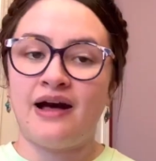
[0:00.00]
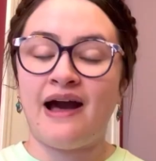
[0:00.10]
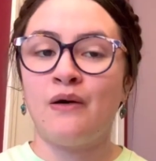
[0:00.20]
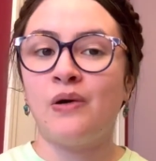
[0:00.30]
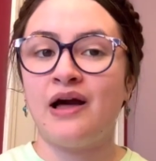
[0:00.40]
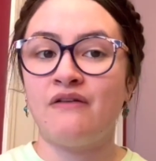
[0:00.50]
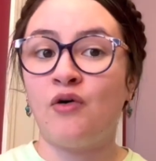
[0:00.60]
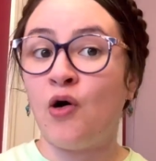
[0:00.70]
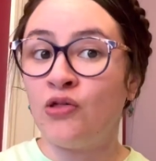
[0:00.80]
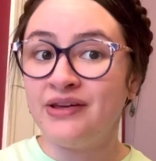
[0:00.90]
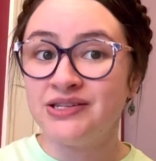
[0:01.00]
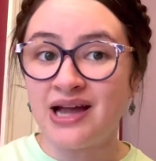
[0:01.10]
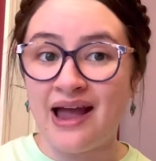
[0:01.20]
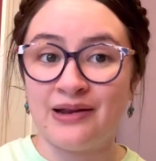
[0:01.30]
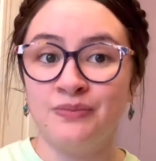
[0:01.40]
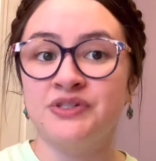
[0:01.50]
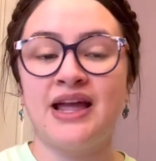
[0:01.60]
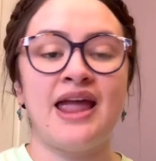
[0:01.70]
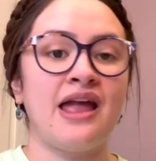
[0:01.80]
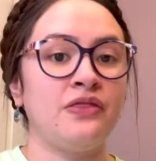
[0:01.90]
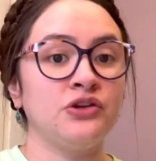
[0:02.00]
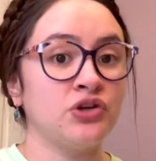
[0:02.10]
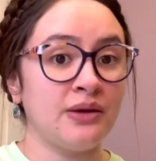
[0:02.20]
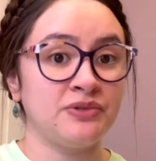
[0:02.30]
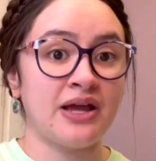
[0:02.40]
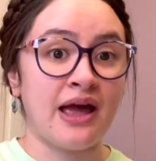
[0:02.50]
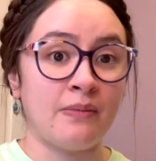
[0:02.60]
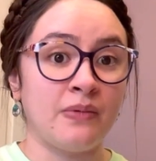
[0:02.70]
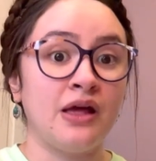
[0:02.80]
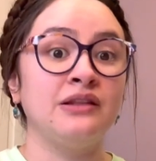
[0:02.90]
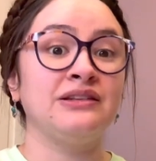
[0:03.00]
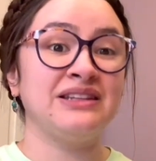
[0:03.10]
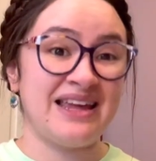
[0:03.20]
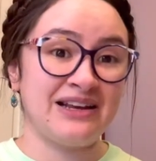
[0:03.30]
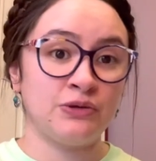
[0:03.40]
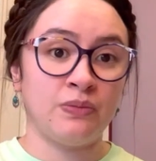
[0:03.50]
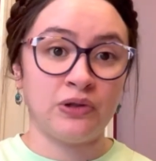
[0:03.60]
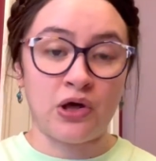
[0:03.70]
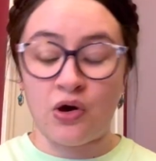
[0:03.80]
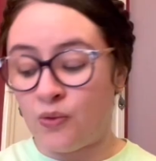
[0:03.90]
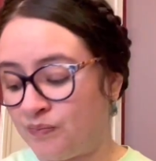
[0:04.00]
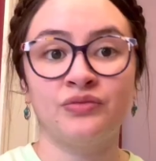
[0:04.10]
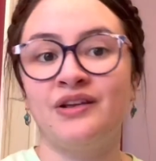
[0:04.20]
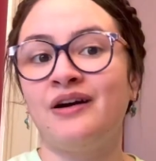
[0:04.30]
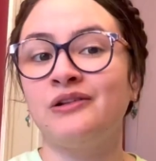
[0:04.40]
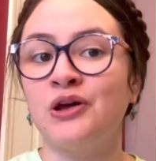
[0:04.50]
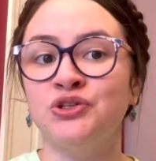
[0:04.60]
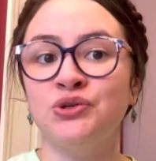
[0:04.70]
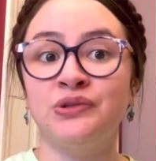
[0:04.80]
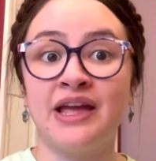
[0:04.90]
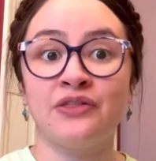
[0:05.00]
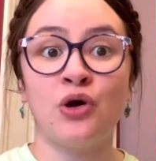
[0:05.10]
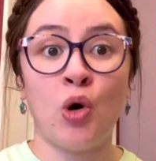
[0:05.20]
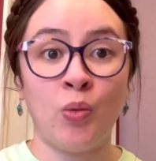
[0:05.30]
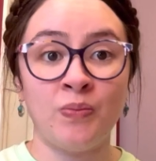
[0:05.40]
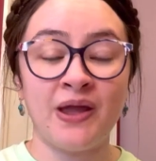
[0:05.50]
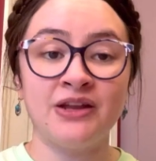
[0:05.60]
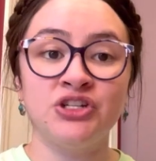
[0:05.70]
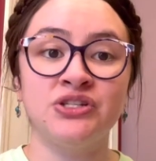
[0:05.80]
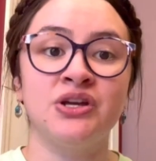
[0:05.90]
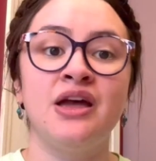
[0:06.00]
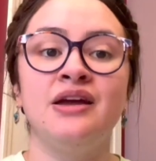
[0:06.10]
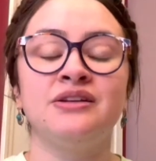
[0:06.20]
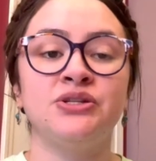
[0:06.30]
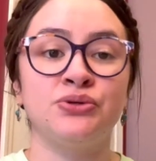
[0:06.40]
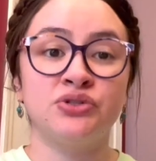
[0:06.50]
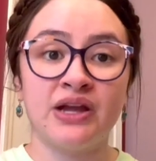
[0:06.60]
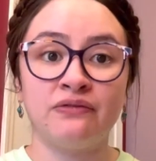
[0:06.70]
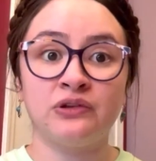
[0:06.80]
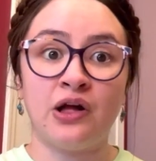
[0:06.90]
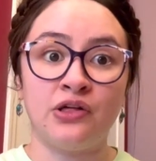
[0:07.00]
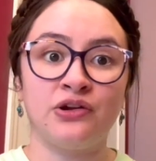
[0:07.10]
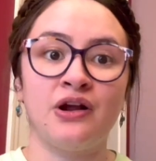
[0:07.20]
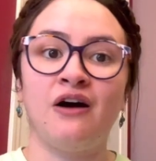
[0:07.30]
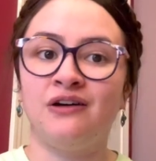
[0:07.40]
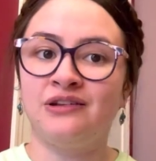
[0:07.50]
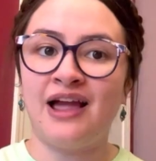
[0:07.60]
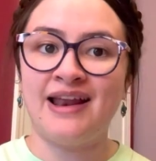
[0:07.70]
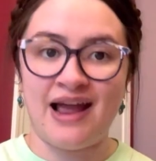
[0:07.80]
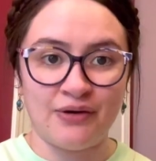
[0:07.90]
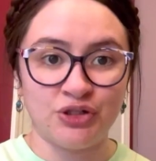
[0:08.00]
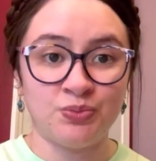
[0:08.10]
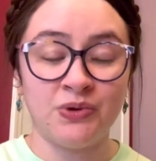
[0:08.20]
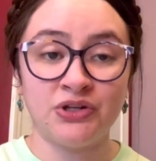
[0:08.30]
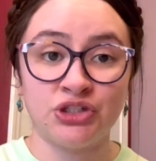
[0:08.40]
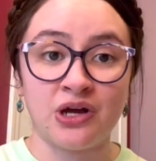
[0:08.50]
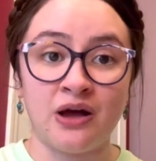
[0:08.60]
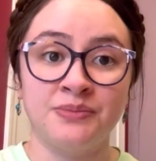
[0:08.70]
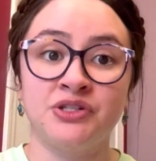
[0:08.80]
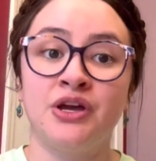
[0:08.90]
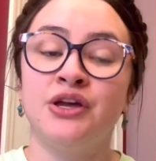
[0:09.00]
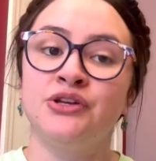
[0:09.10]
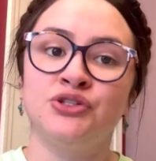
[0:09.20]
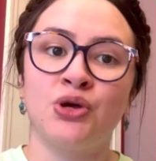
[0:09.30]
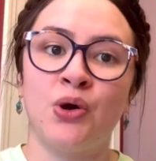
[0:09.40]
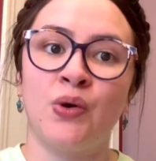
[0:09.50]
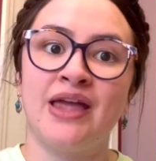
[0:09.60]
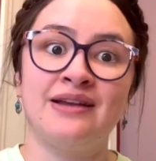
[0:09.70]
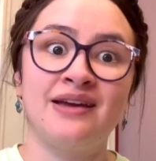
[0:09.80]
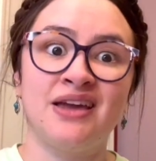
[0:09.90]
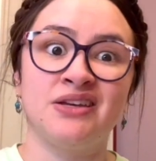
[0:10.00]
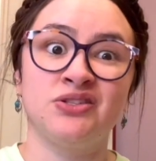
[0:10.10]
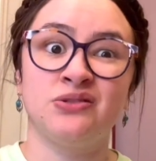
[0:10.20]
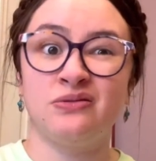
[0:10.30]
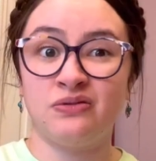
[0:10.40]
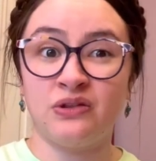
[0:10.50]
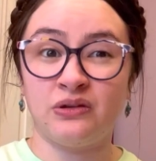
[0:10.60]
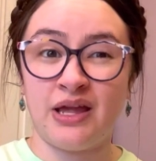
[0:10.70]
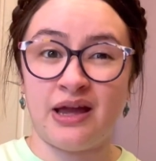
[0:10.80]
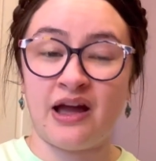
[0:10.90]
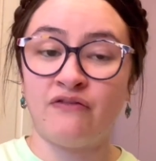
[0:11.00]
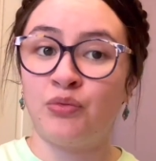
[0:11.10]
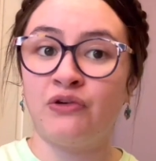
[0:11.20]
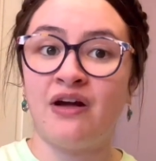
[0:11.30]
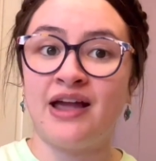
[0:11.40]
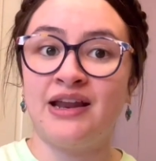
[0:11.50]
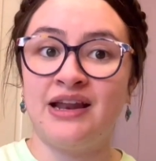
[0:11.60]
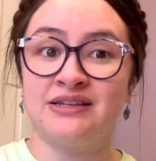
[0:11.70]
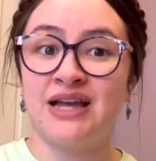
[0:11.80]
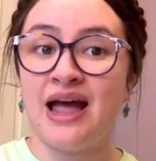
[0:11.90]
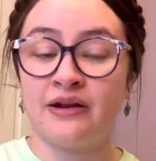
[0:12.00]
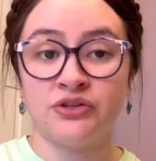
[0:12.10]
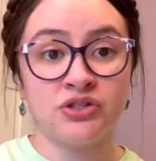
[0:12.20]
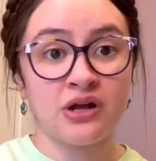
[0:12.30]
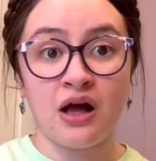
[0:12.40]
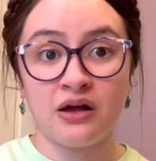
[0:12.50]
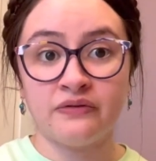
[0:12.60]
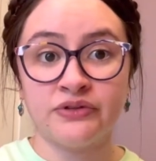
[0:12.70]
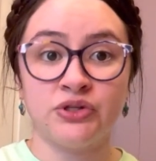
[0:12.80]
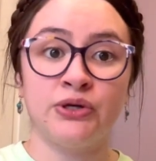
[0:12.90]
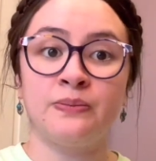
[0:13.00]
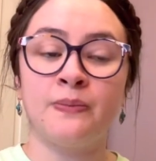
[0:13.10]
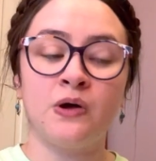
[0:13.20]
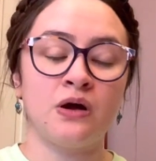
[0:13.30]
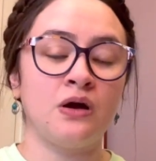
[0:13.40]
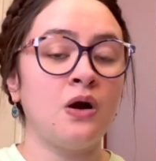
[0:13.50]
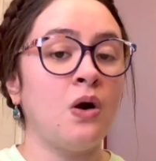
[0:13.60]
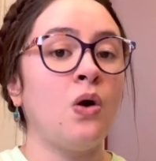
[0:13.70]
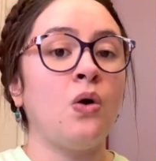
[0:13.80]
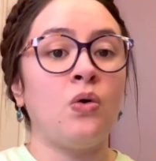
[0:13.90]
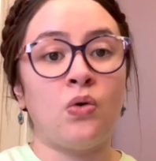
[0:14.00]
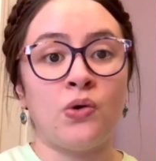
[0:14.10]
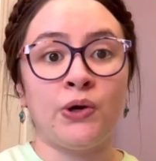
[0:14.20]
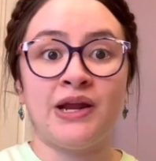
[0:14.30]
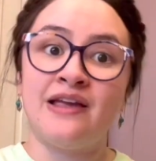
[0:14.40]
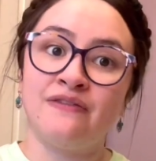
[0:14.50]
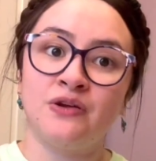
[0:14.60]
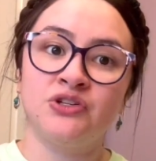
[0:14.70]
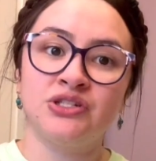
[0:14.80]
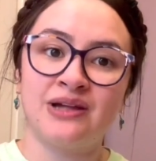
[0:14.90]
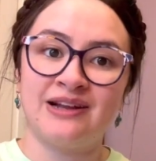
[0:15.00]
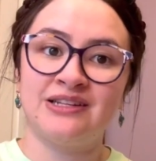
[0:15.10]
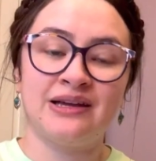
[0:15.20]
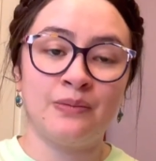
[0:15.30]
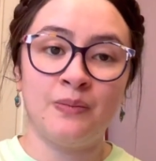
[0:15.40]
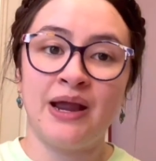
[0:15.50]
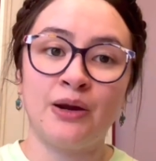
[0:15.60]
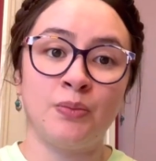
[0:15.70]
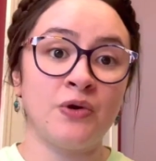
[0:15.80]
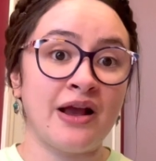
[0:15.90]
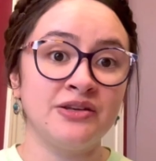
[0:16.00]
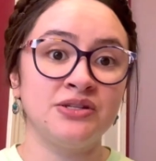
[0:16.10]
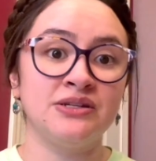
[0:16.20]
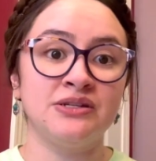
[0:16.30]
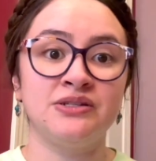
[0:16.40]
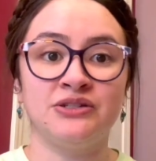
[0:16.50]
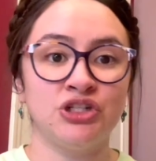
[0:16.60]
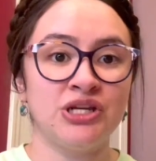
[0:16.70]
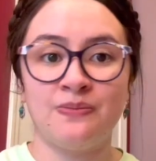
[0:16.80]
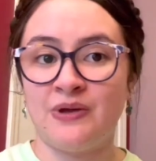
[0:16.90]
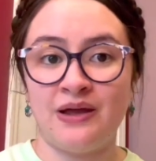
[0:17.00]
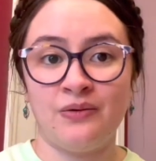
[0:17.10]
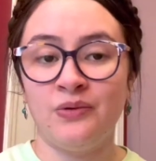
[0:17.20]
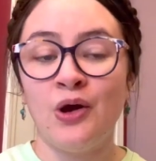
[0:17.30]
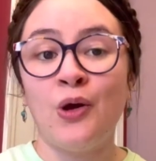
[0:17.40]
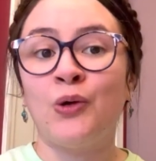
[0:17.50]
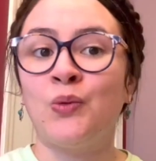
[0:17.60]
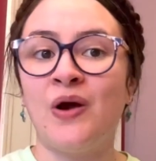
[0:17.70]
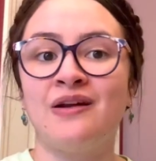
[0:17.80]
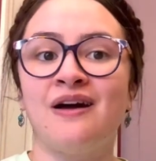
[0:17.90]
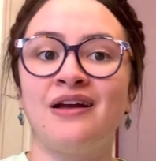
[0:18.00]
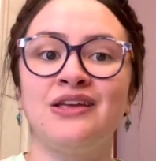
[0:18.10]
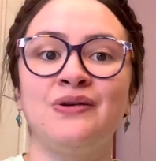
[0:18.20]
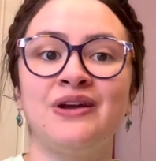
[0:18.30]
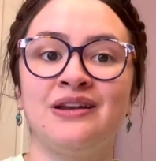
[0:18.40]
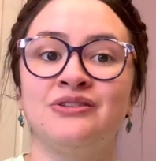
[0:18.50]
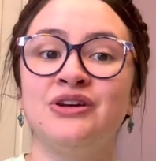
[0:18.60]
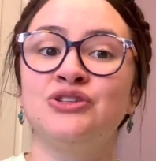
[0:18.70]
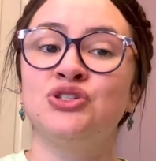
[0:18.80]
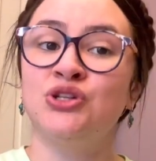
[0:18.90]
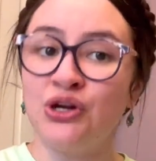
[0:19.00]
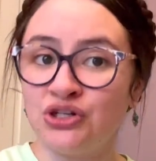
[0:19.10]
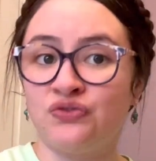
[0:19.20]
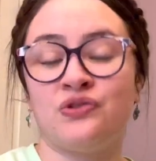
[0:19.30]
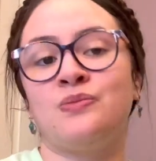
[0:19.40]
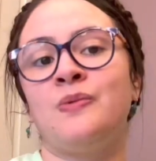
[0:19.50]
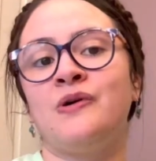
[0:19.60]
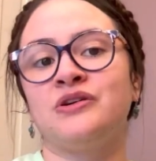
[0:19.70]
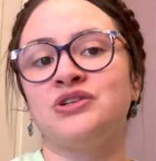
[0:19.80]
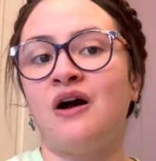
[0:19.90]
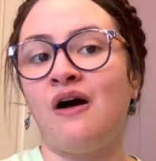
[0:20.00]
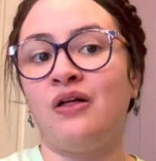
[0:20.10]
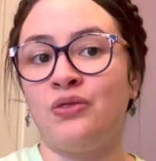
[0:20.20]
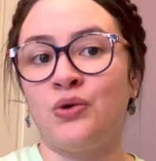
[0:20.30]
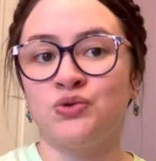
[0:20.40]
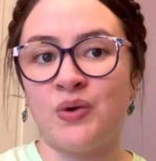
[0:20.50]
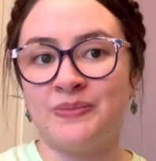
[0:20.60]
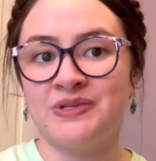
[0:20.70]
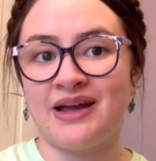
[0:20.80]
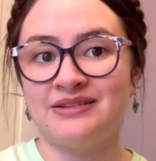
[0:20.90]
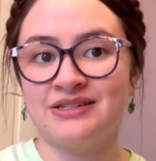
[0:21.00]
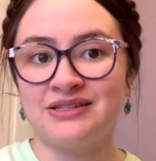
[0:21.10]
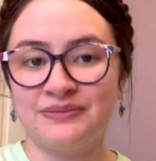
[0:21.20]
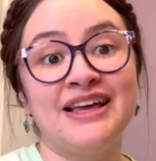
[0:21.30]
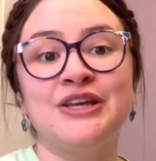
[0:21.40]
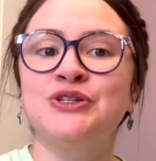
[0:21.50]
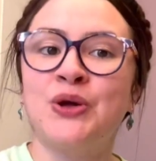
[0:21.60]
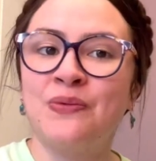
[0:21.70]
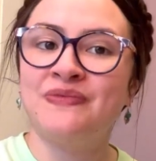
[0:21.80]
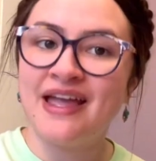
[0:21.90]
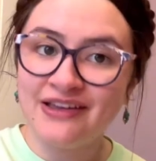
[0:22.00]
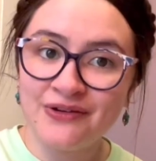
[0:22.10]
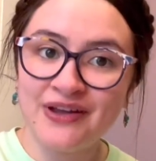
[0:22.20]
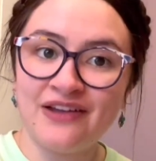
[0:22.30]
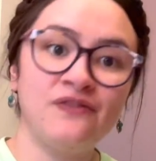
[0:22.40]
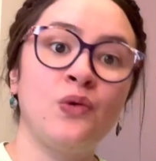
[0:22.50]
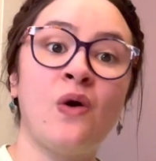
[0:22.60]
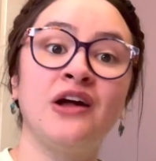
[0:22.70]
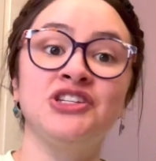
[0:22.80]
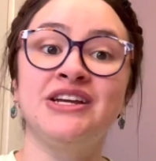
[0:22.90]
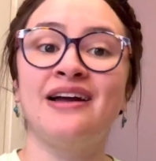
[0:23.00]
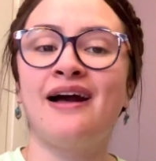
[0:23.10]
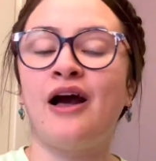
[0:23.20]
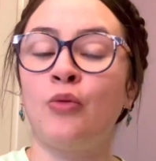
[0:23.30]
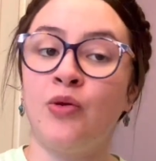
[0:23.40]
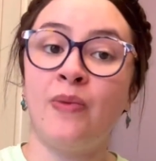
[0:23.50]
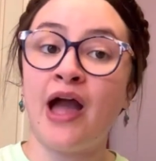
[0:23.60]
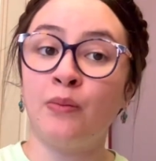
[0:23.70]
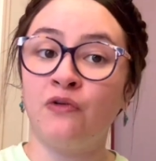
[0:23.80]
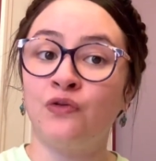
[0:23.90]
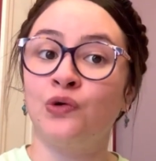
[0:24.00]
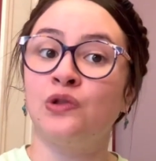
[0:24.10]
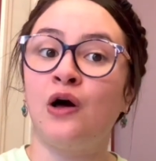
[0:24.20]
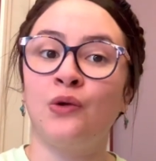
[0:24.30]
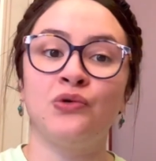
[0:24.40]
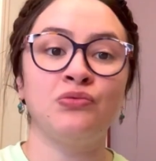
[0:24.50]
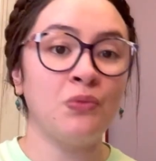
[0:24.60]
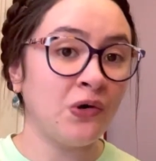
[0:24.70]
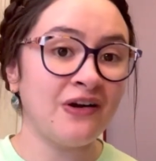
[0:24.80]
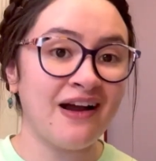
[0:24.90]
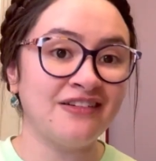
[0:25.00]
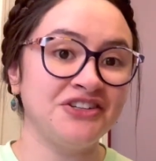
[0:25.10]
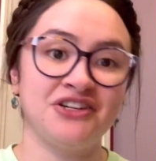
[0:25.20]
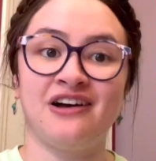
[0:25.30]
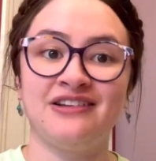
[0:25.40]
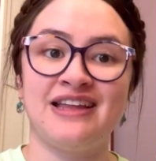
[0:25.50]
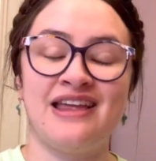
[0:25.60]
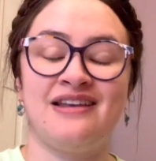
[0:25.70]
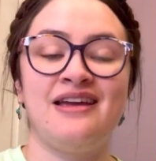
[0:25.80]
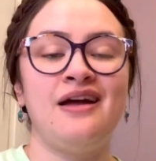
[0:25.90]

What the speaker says: I will have all these items and the Drops app linked below. I'll also link the homepages to several other online Irish bookshops, so in case the link I've provided is out of stock of a certain book, or if you just like to compare prices and shipping or whatnot, you can search for the books on those websites. So thank you again for watching. I'll be back before long with more Irish content.